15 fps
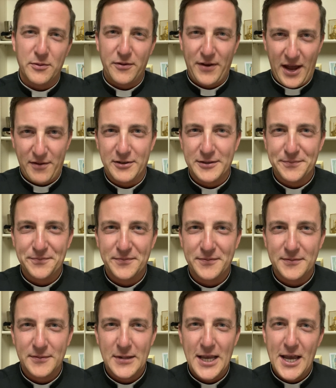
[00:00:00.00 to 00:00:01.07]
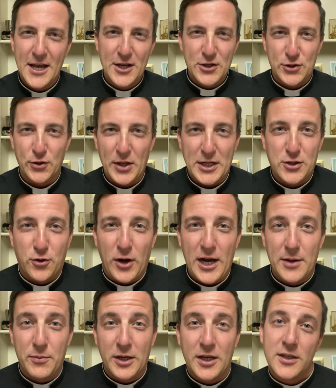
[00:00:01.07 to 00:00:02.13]
of heaven. So that's great,
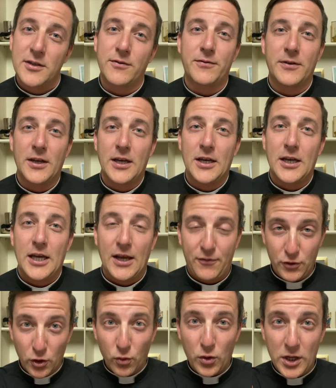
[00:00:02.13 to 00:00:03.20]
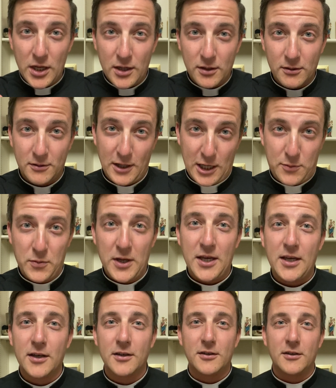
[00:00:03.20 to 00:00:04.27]
because if you're weak like
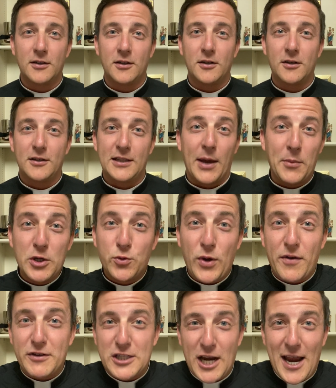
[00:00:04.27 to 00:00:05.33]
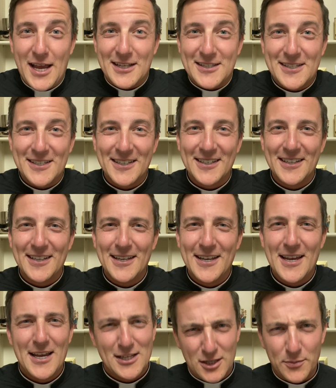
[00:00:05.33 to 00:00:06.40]
me, that means we have a chance.
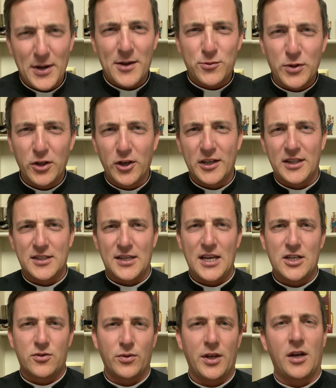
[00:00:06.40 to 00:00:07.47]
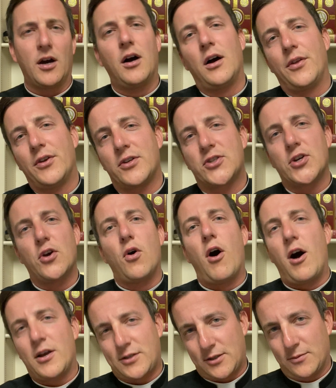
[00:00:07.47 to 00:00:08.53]
Sometimes we look at the saints, we're like, oh, they're so
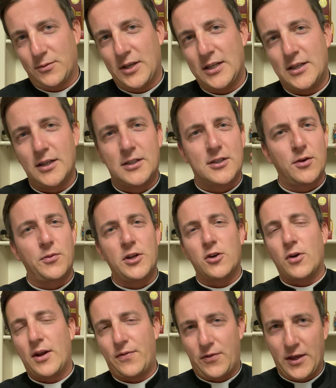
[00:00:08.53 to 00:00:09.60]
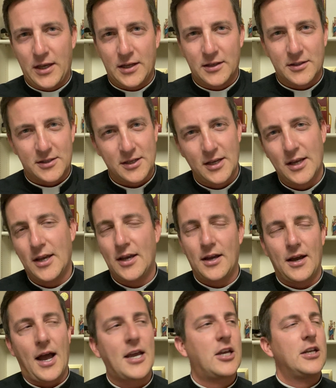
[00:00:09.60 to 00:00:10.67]
awesome. They did so many great things.
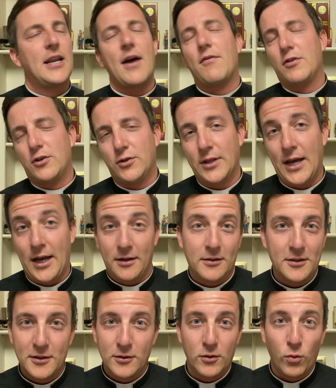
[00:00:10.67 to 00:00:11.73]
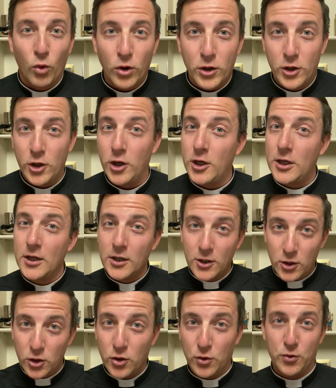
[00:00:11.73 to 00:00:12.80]
I could never do that. Well, good
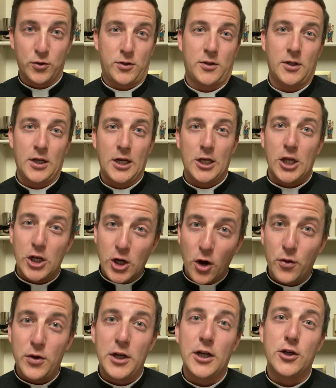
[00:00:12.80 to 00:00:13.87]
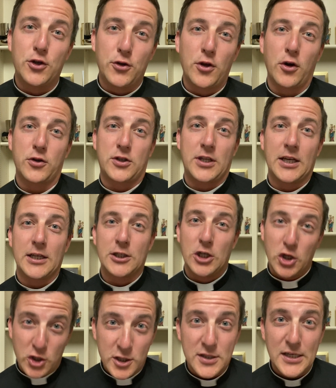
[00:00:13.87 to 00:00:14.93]
news. You don't need to do those things. You
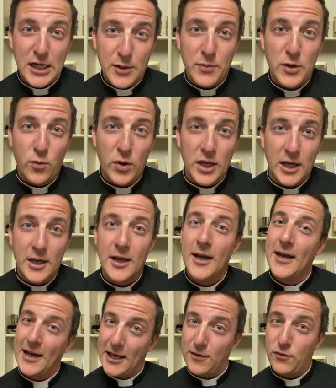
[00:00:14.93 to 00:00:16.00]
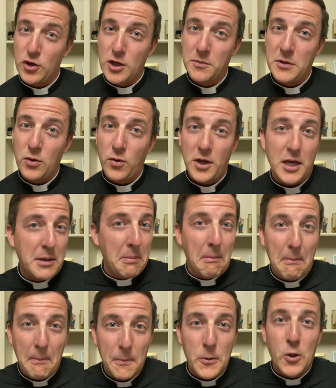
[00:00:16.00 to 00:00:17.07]
just need to be weak. And if you can be weak,
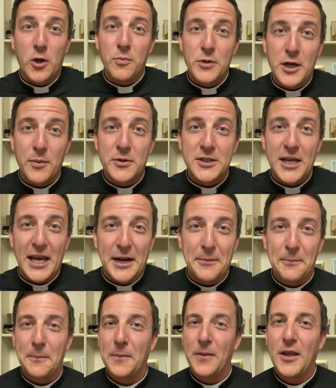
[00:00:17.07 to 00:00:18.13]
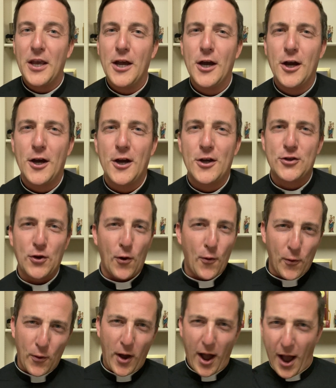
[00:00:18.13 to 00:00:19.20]
you can become a saint.
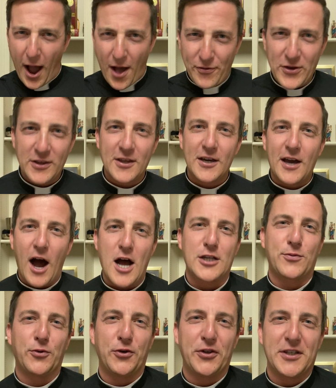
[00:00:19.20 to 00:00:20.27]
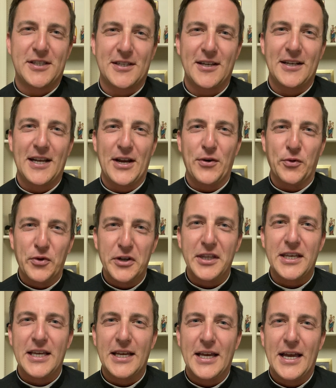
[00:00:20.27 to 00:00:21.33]
So I think the gospel this Sunday
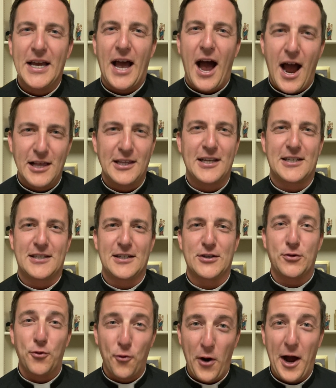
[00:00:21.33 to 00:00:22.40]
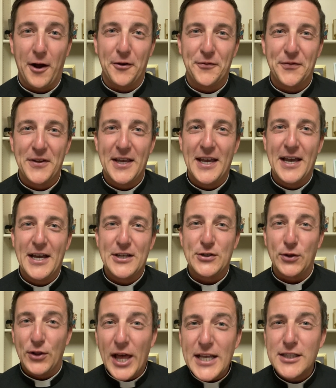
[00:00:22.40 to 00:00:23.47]
really highlights this well. So
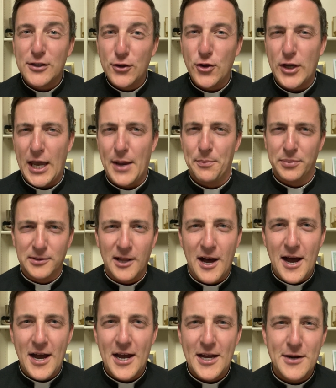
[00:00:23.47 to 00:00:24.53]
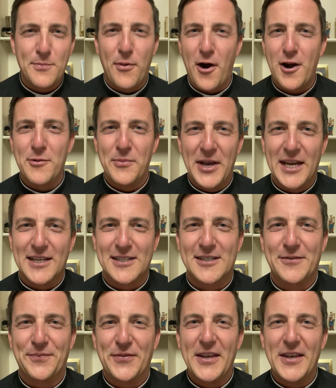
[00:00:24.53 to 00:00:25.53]
let's look at blind Bartimaeus.